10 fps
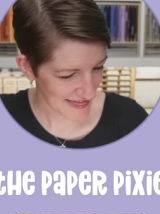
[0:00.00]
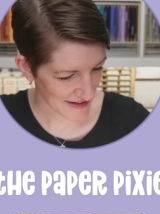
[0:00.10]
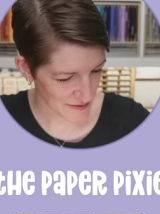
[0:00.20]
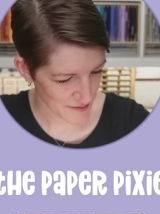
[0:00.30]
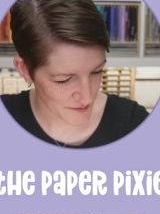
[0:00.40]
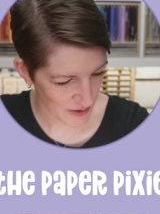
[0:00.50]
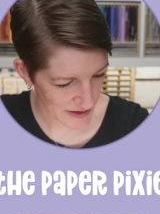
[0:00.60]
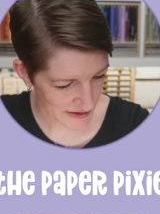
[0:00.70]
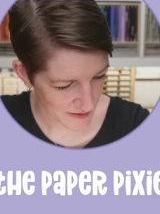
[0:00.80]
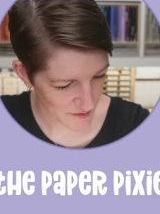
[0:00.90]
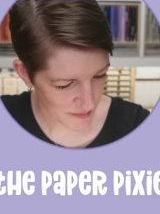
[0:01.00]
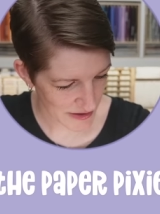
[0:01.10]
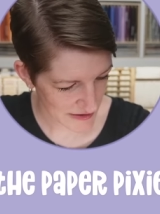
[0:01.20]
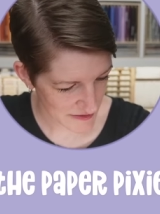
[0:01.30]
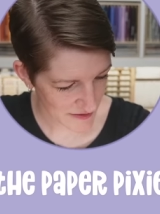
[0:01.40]
Things are falling out of
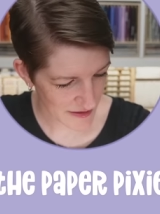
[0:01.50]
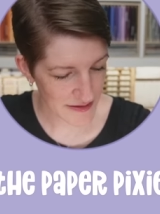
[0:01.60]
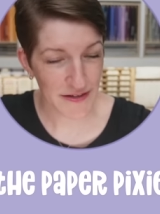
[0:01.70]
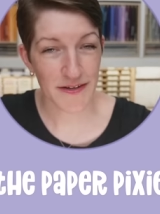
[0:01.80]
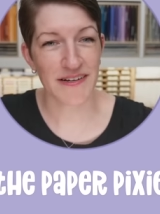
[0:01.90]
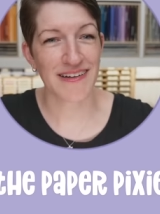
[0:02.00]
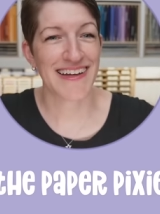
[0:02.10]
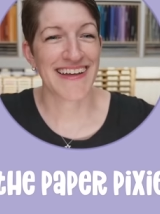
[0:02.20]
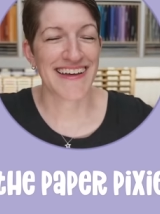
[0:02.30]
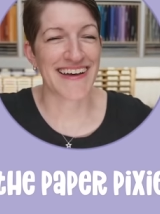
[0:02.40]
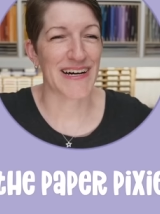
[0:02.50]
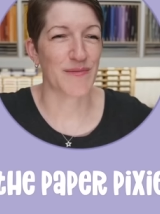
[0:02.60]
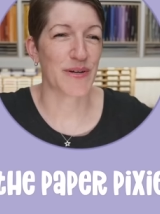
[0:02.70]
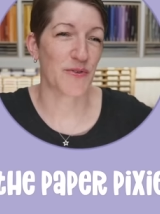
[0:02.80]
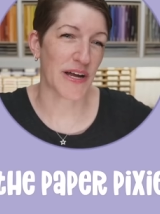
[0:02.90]
my little thing here.
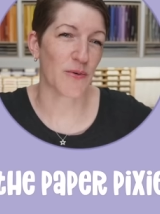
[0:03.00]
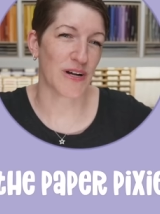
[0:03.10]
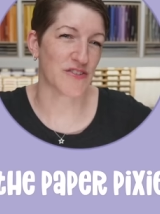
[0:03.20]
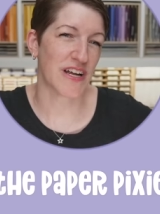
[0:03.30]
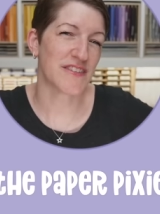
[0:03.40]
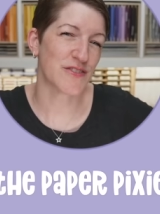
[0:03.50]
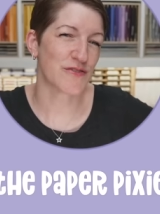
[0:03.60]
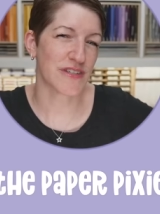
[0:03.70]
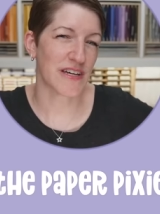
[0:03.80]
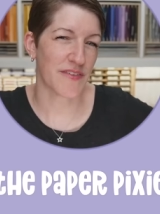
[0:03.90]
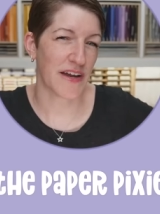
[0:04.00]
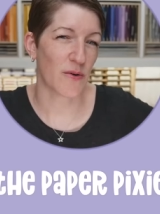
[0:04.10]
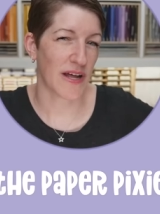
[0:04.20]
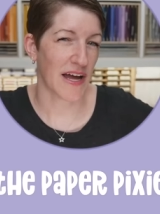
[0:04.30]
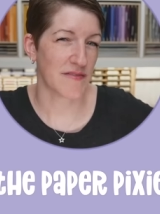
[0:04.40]
Um, but great question. It's usually if I
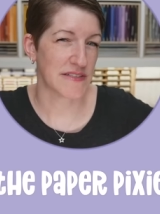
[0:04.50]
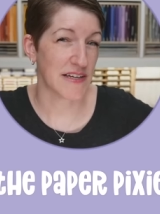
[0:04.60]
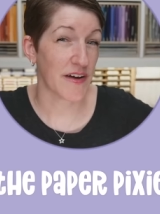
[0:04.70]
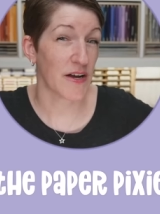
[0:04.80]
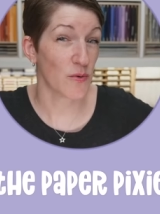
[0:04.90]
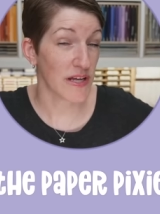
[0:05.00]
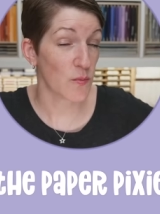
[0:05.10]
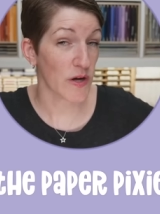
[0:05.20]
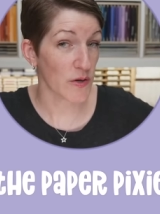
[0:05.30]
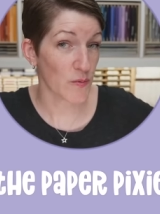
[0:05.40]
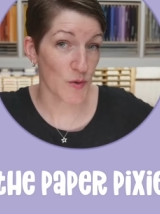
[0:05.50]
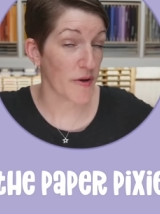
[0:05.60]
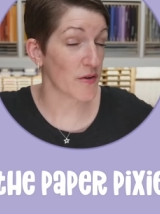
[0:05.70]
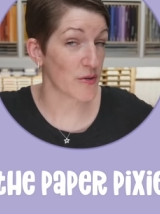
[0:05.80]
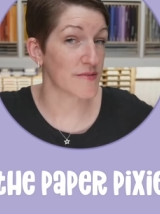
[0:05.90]
don't have to, if I don't need wiggle
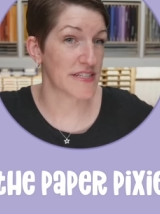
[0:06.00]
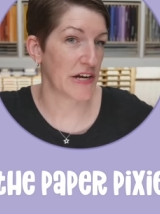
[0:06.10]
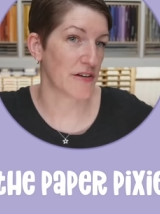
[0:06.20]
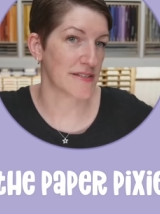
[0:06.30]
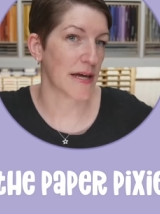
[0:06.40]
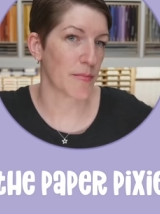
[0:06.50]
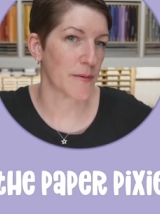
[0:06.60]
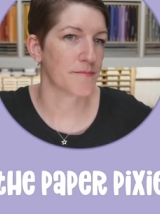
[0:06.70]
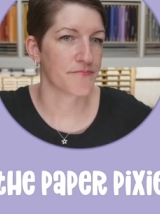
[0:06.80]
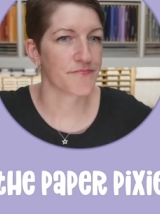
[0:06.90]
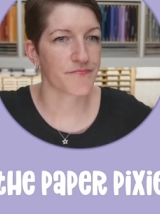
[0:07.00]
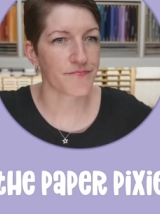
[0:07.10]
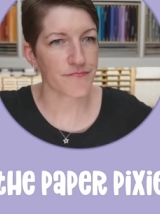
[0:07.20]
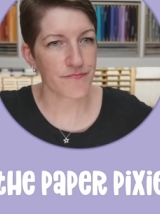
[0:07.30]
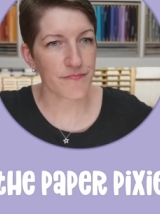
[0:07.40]
room, I'll use tear and tape.
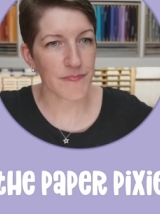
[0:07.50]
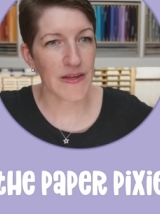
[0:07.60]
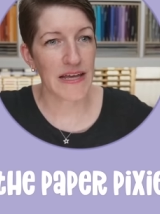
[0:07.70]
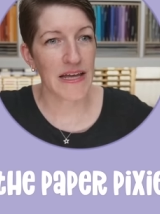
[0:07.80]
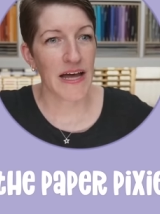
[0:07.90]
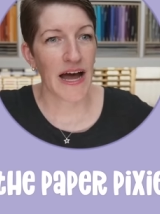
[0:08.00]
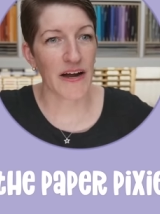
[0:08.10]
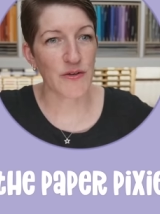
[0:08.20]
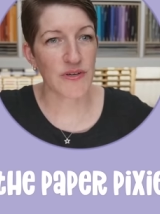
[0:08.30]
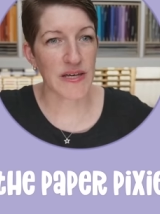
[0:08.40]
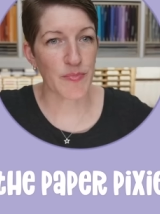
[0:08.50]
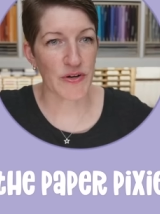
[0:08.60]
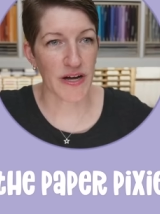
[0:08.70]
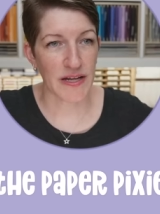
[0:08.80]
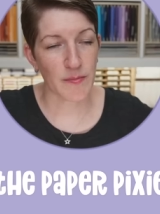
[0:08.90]
How do you keep
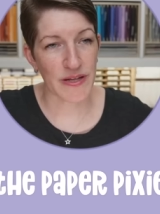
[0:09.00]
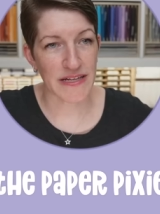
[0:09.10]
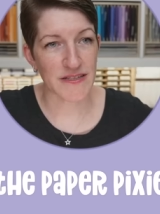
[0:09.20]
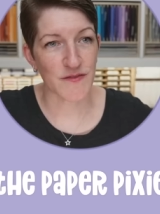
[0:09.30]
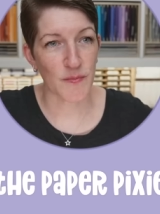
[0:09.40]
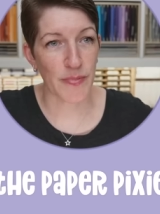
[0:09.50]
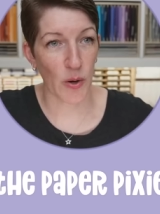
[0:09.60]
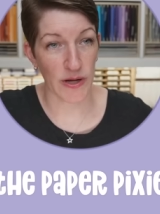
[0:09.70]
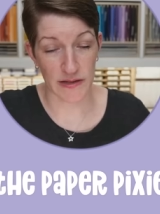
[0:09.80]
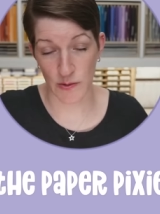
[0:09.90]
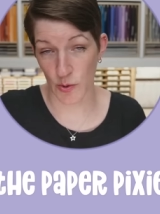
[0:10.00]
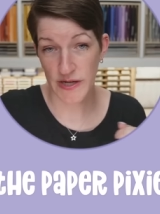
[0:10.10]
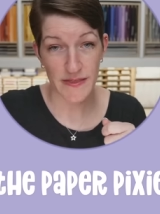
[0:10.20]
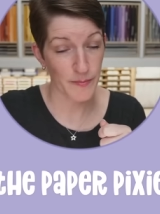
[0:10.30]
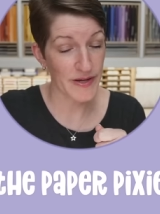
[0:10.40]
your cutting plates from bowing?
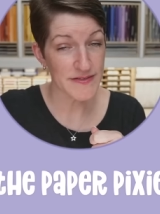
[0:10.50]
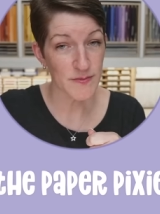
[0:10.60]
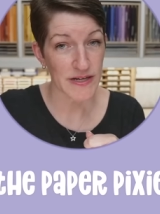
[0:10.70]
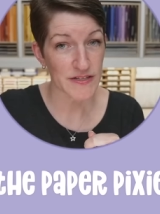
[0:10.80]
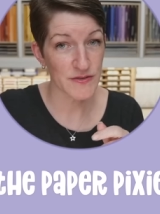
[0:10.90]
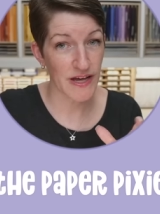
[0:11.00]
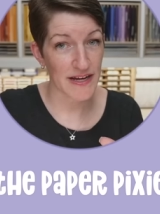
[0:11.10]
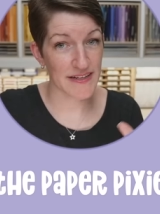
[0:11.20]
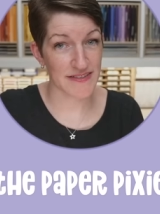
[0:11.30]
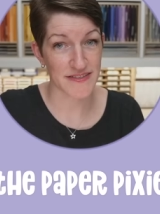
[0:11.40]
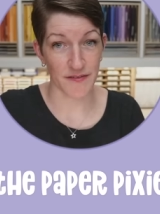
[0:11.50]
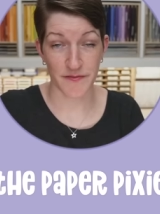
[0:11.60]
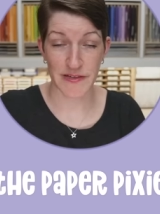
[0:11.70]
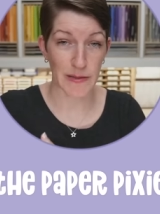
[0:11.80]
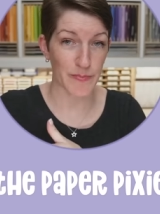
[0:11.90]
Lori, the best way to do that is to
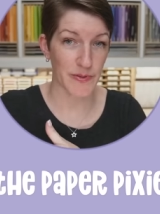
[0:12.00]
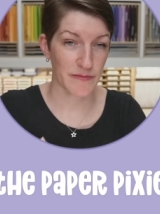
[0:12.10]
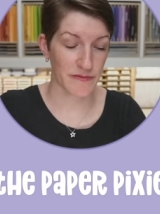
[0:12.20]
flip.